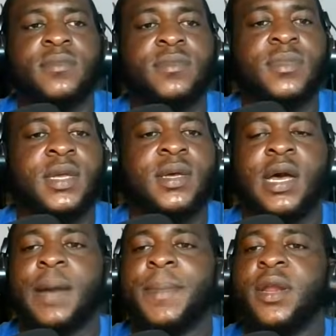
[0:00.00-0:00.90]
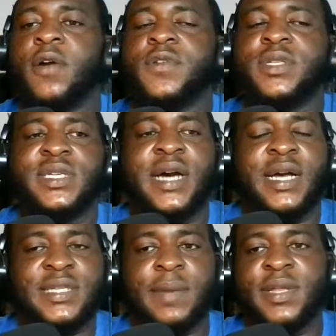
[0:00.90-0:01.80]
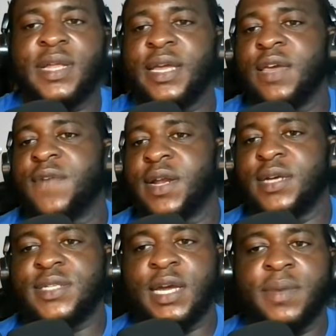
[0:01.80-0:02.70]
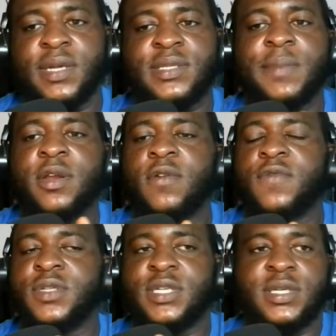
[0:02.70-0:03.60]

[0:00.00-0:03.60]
How many of you did that assignment? I gave an assignment. How many of you did it?